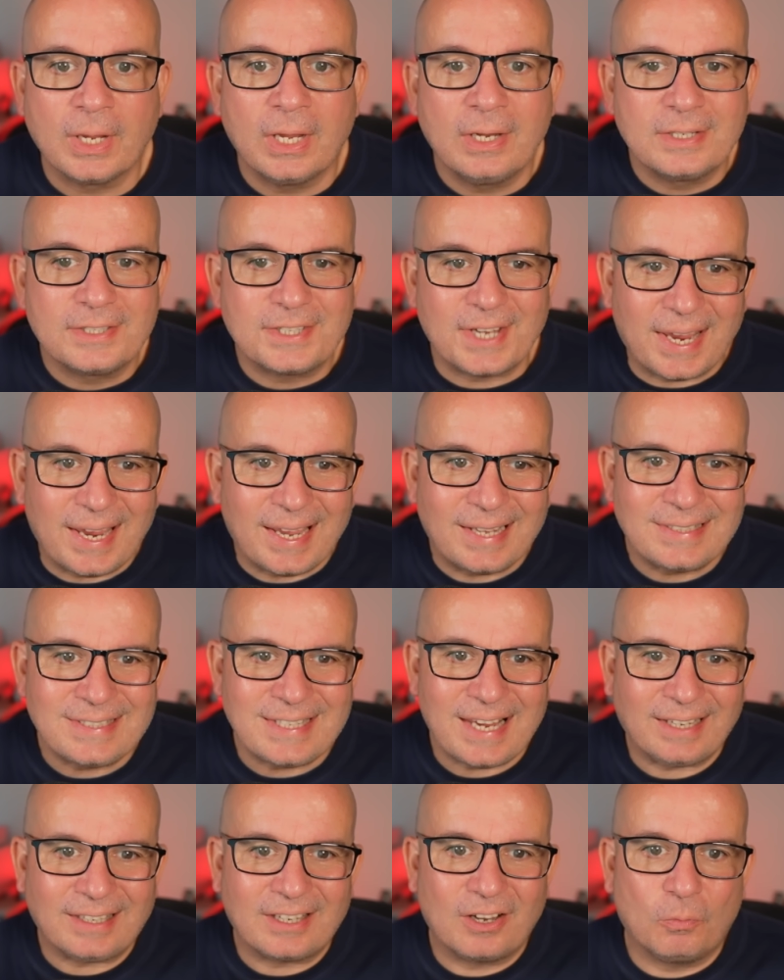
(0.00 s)
Seat
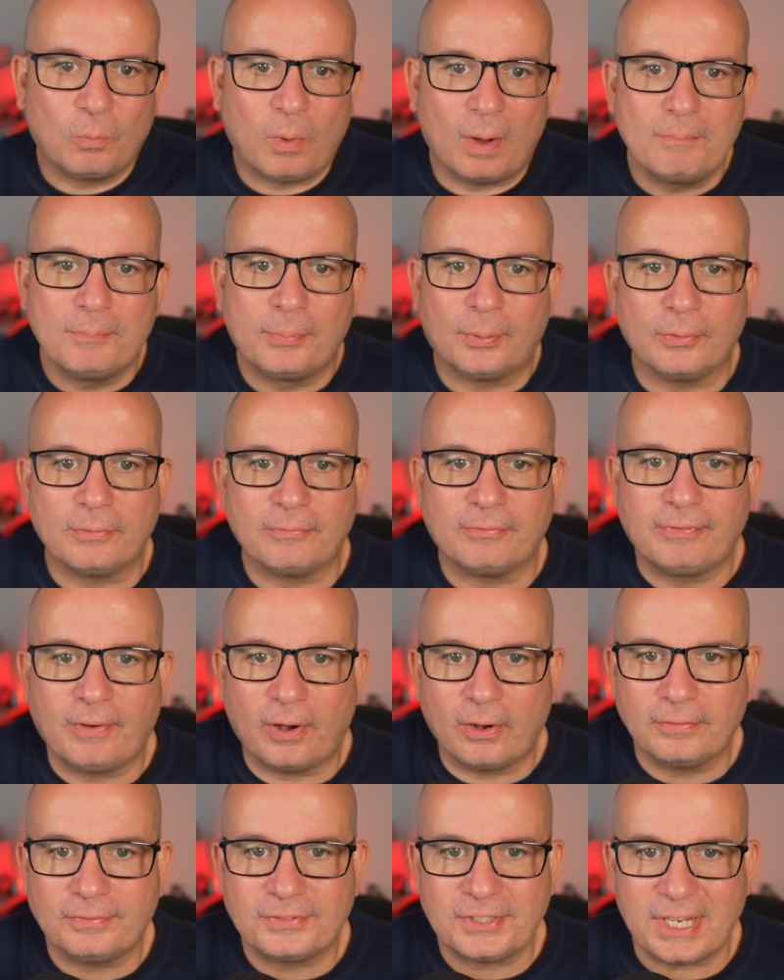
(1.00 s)
Ateca
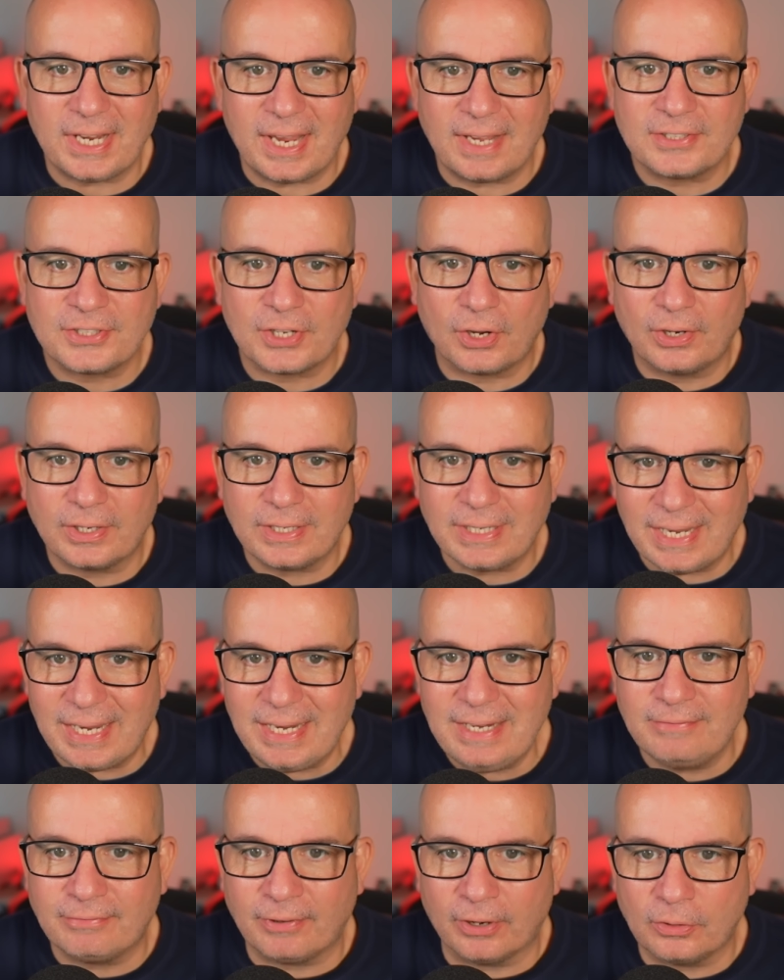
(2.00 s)
1.5 TSI
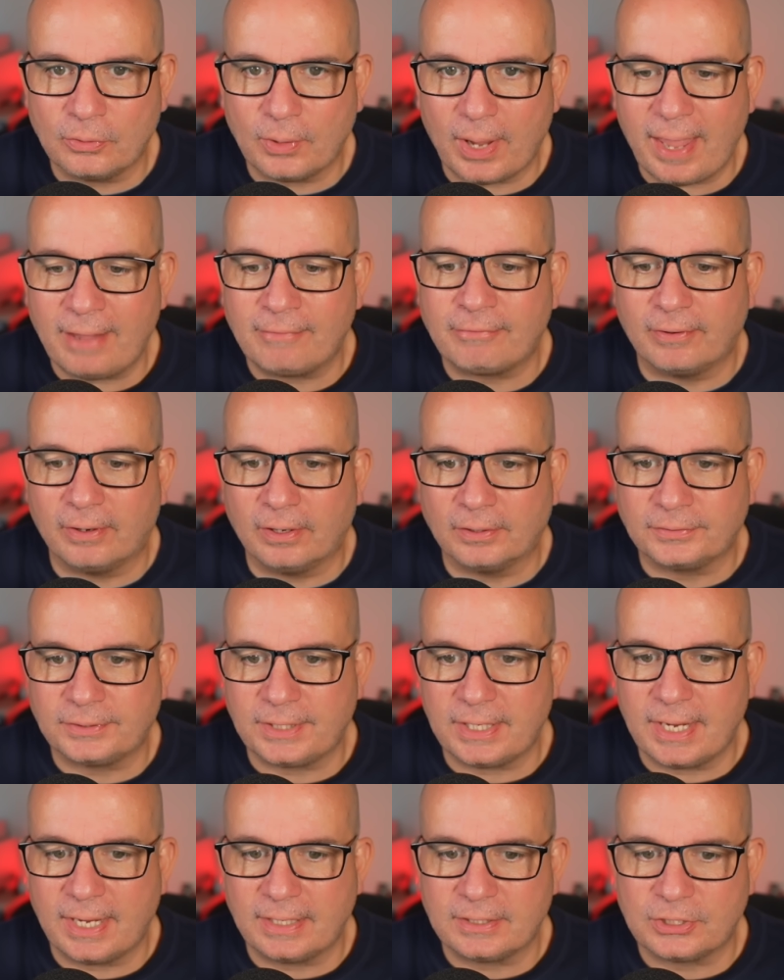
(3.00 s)
Evo FR
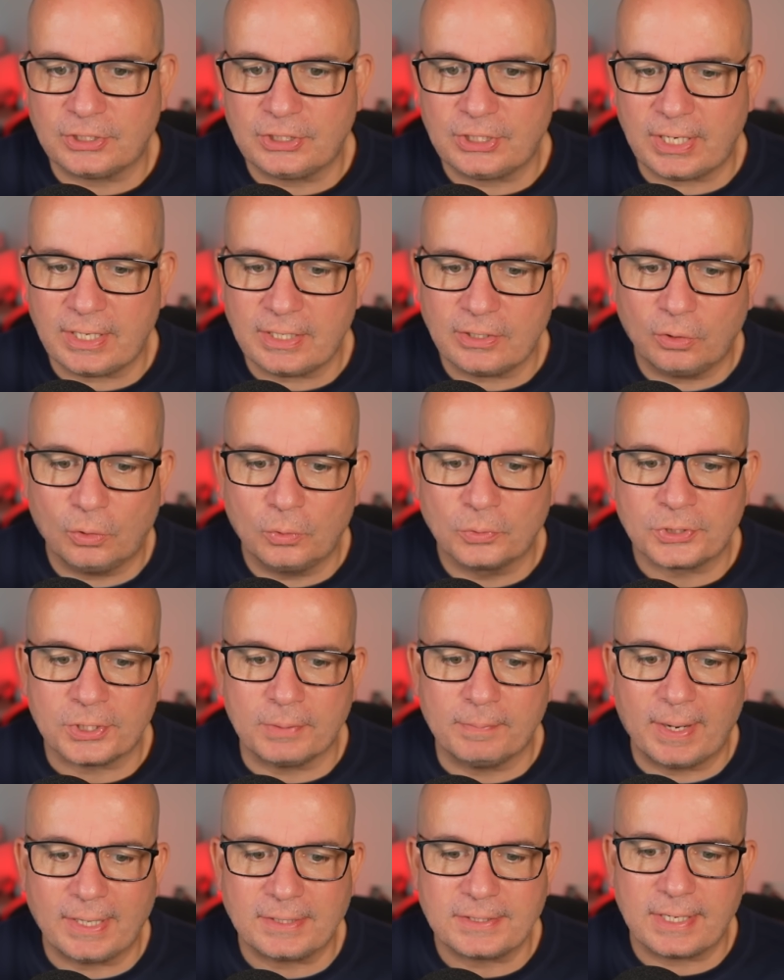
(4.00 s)
DSG
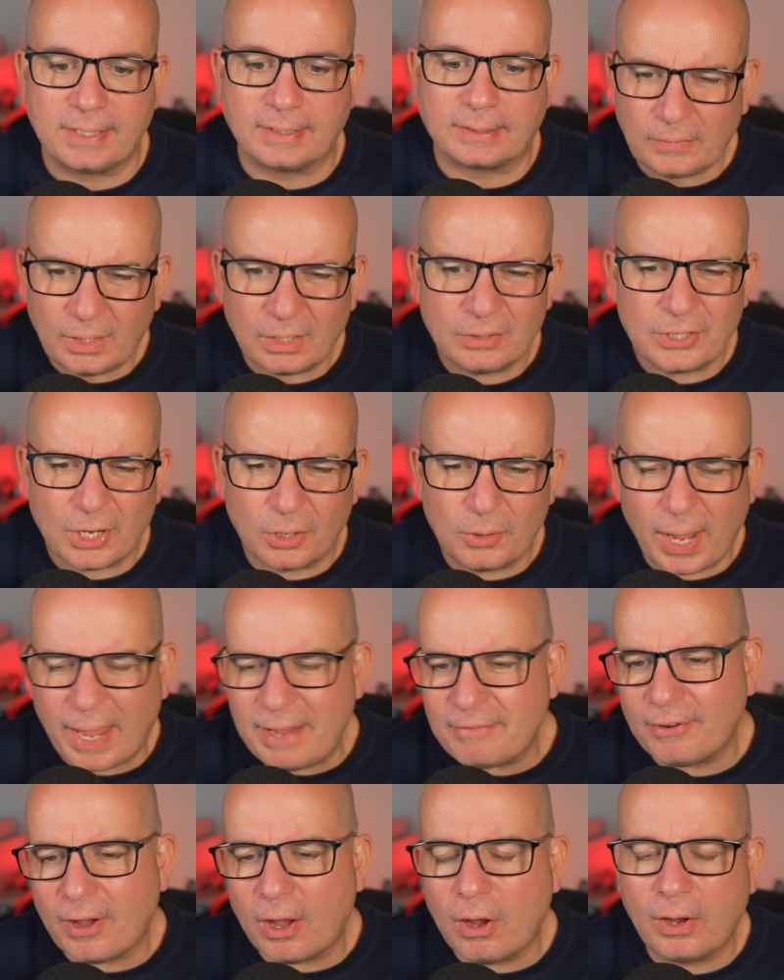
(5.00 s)
automatic. So
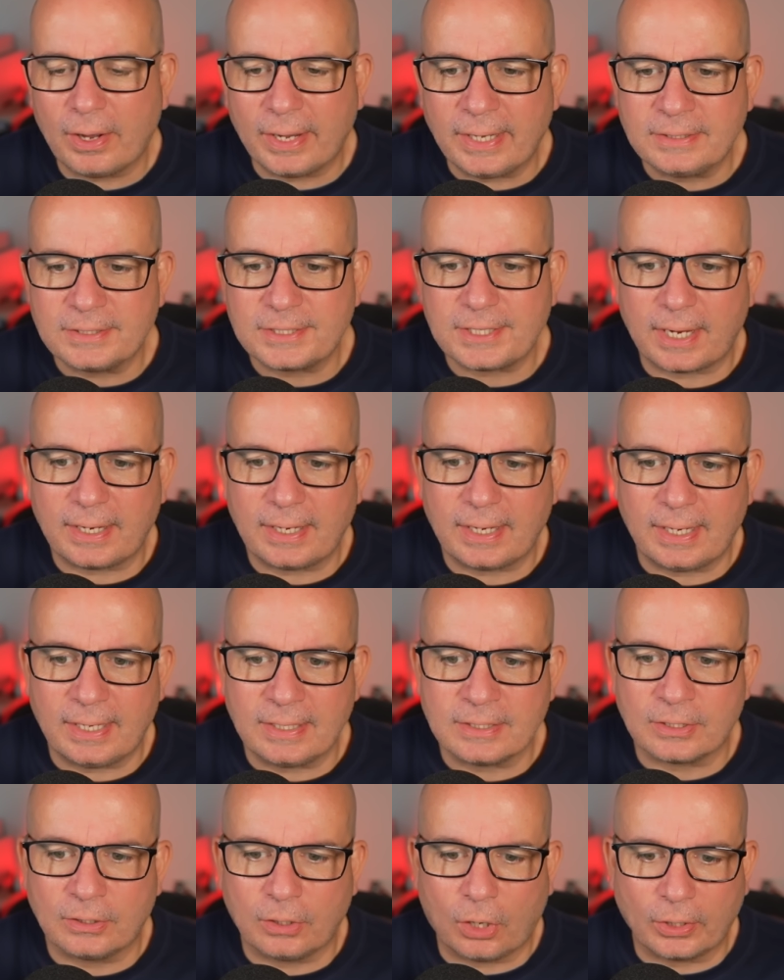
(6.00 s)
FR in Seat
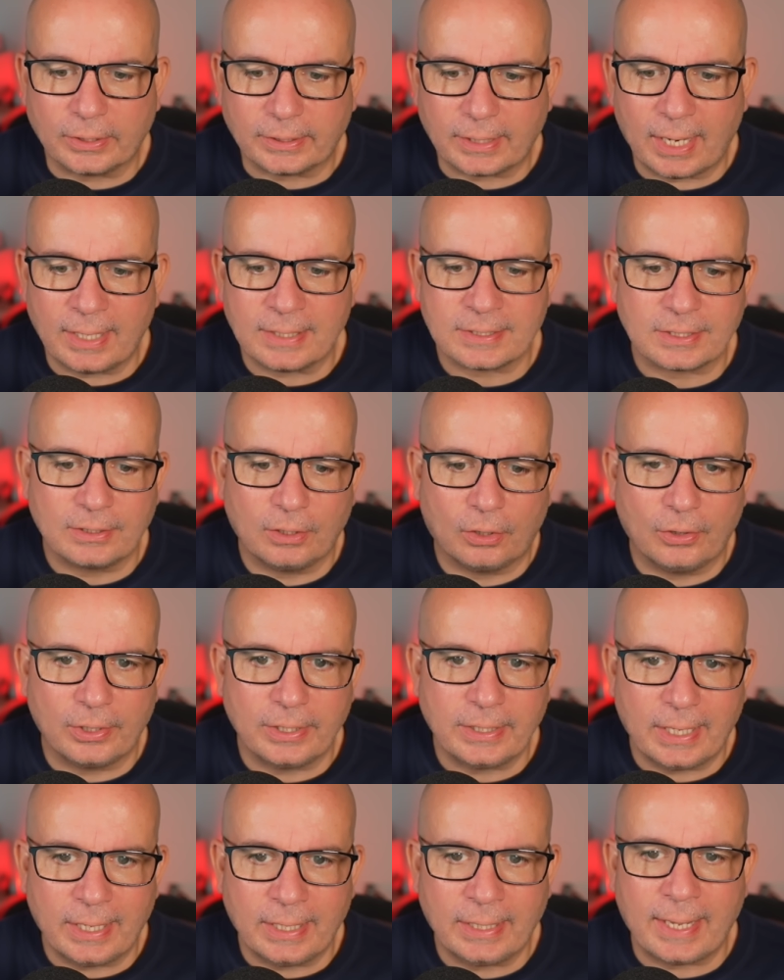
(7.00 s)
is like
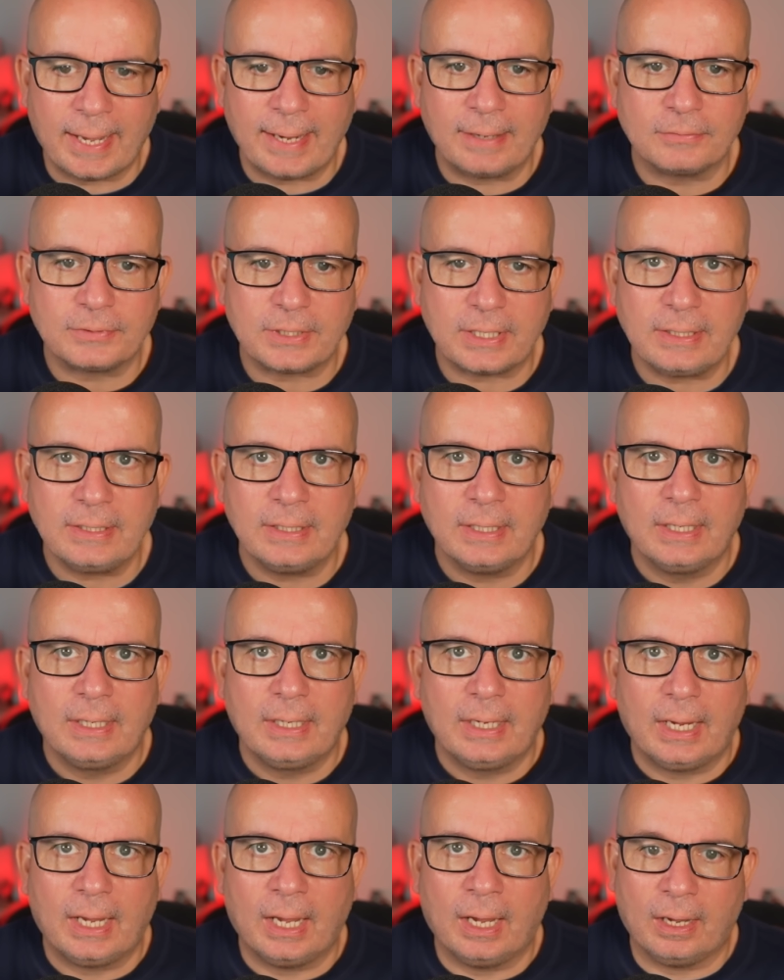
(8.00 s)
S-Line in Audi,
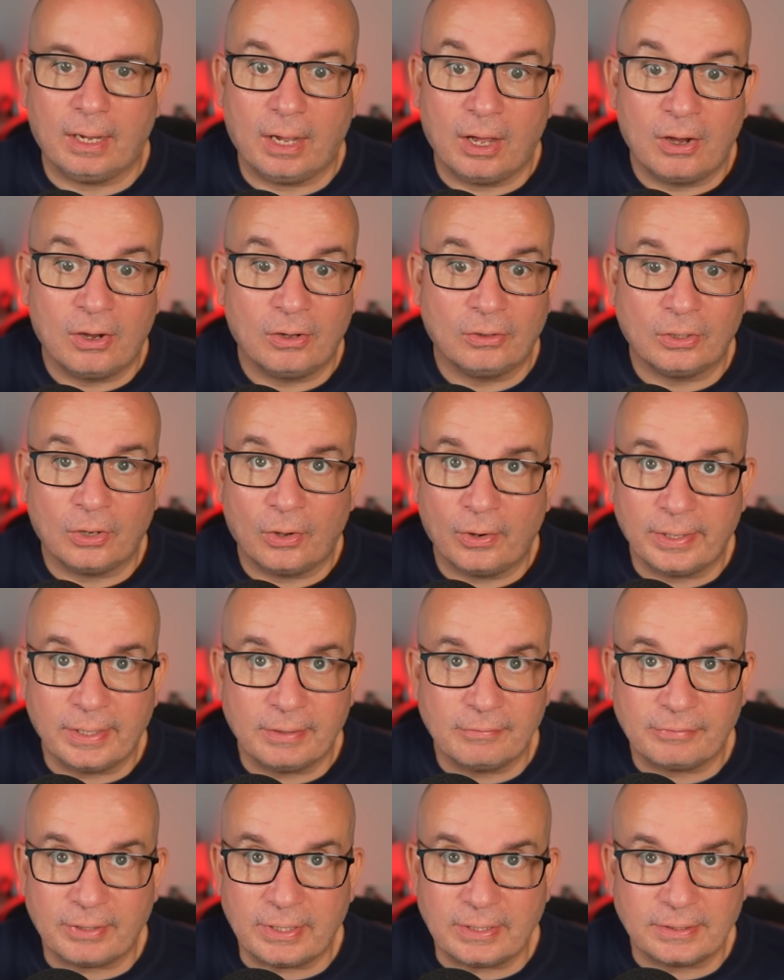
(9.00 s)
R-Line
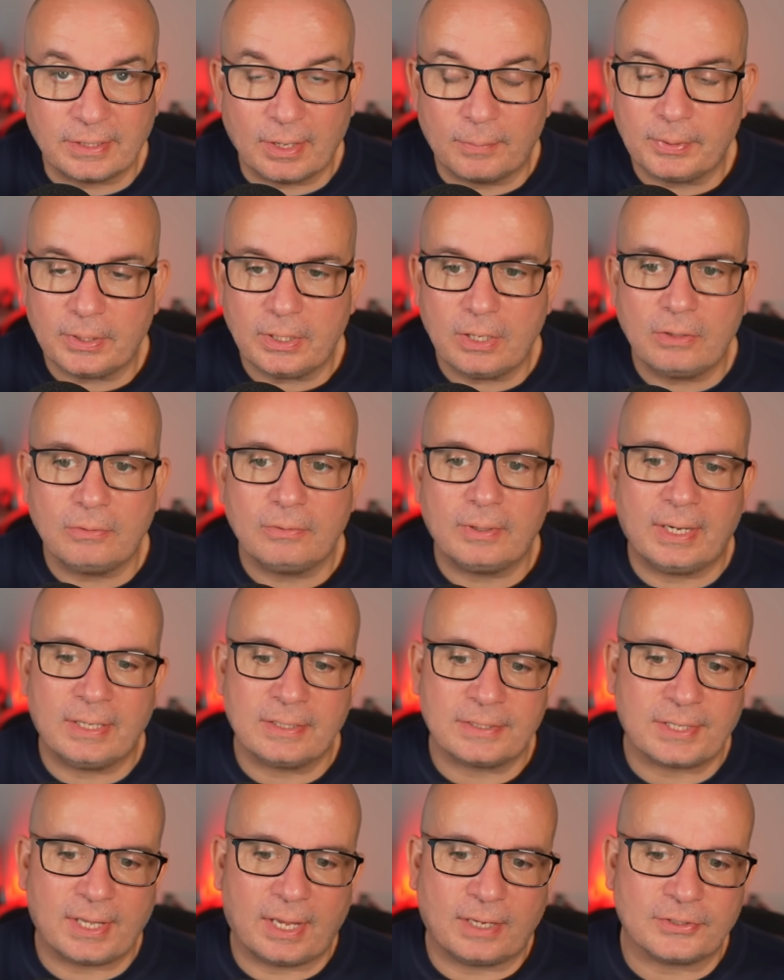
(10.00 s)
in VW.
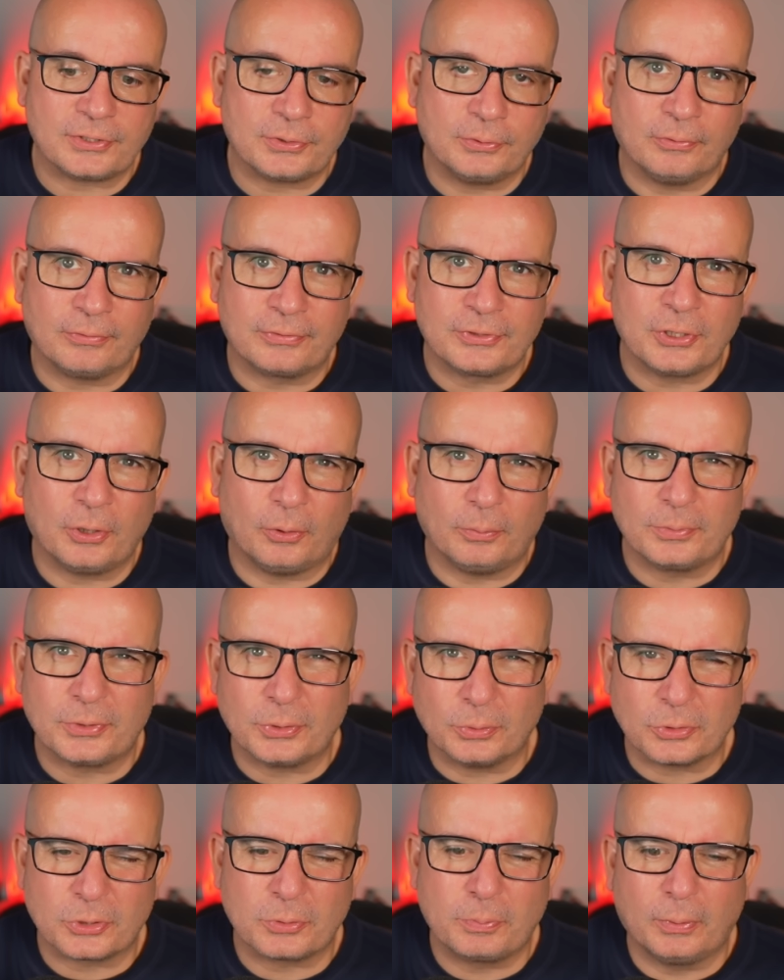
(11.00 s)
It's that sort of top,
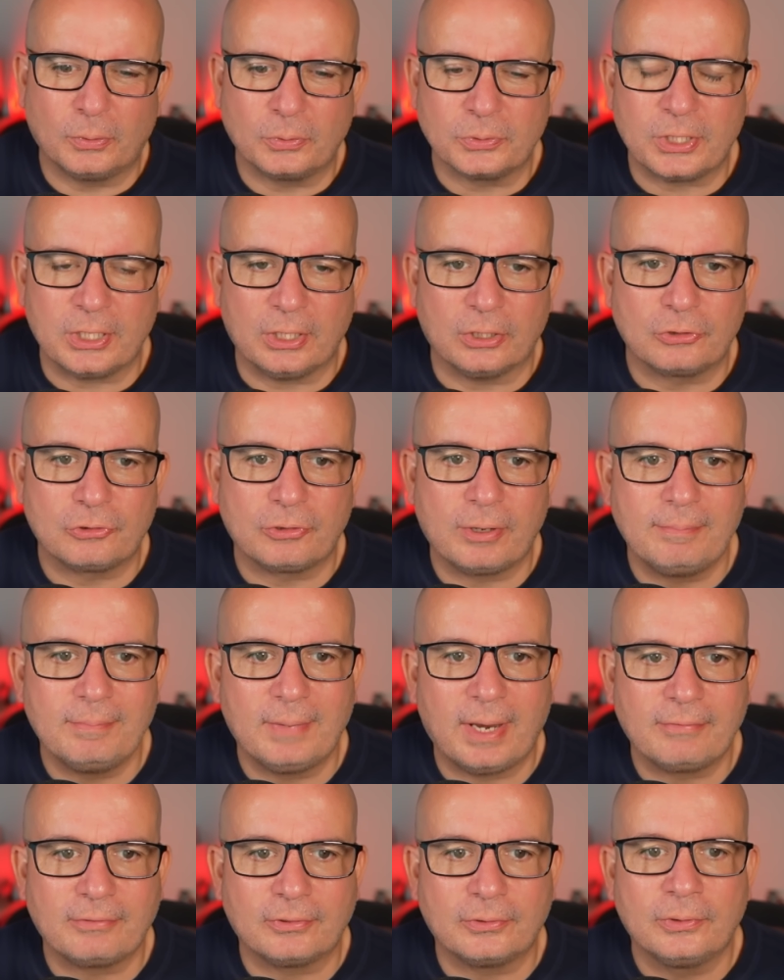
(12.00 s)
sort of sportier trim
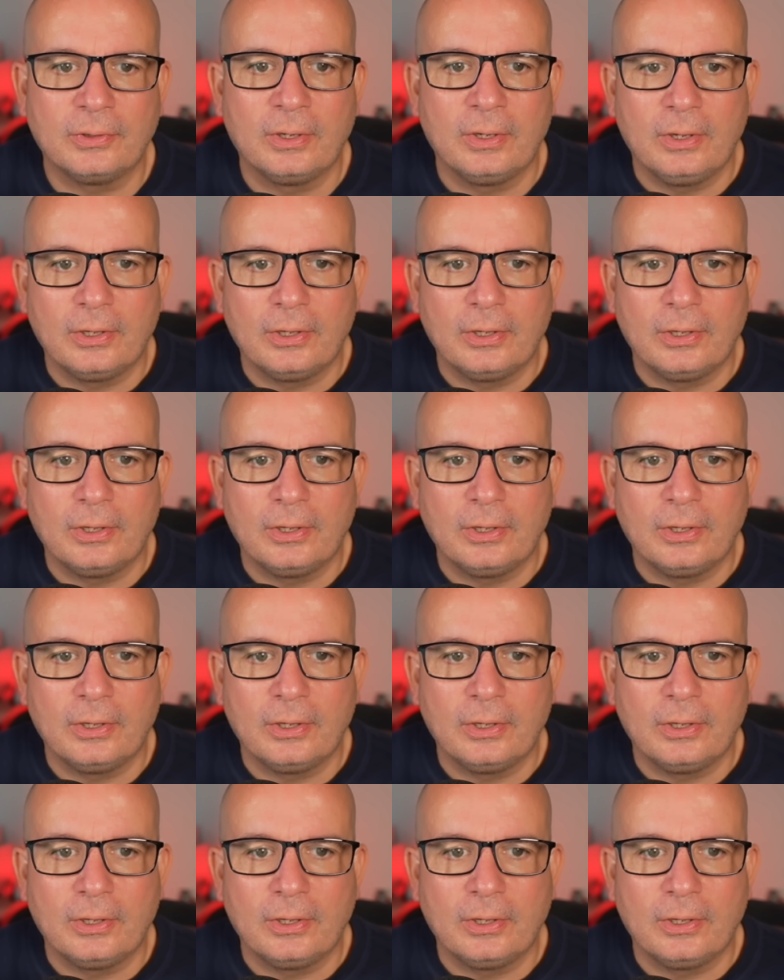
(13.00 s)
level.